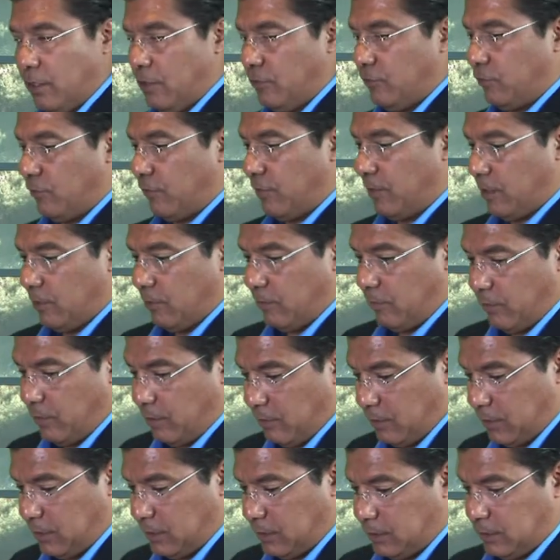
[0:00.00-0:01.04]
So there
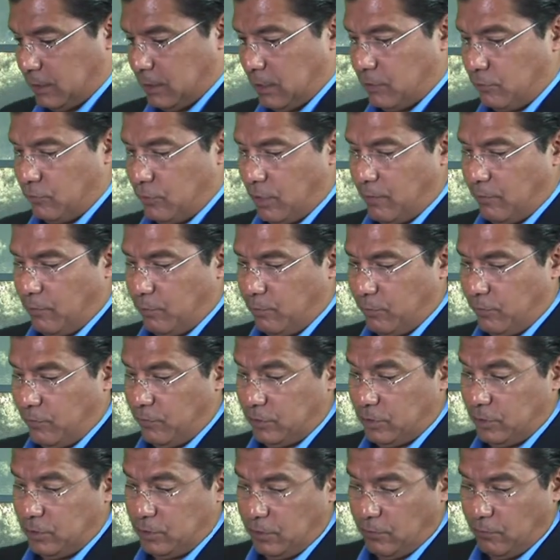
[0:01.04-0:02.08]
it is, driver
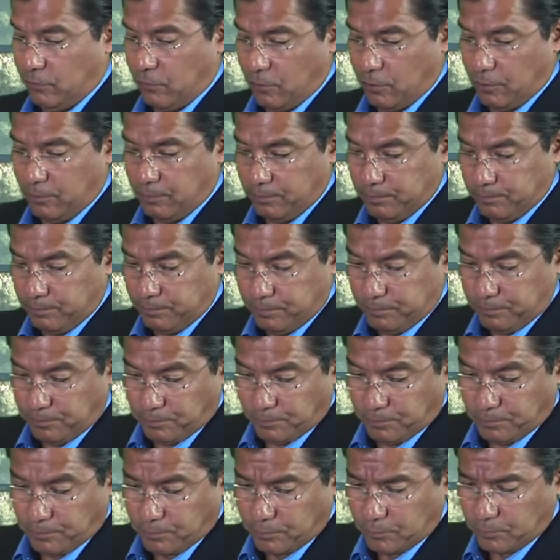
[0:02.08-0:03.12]
proficiency form.
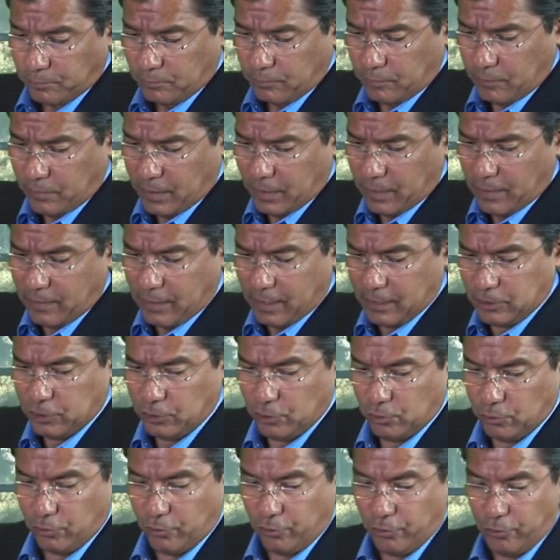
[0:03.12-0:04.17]
That's
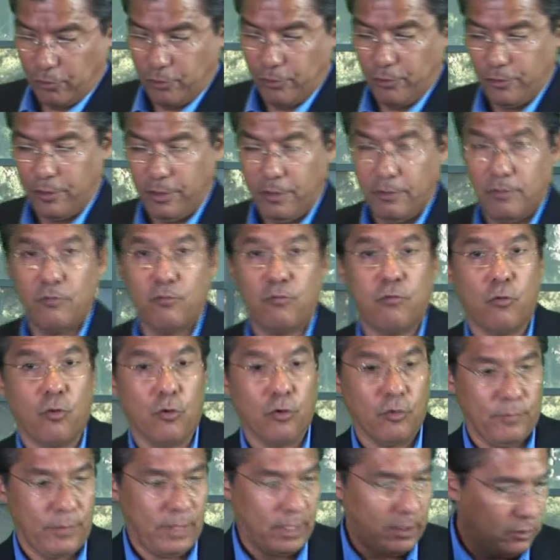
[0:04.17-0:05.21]
your third
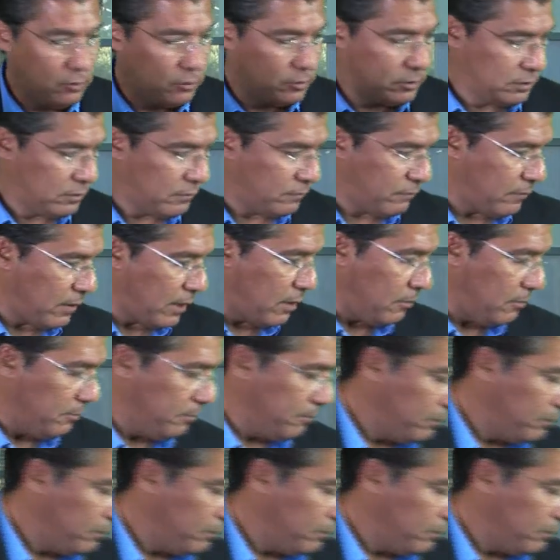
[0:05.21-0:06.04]
form that goes in the file.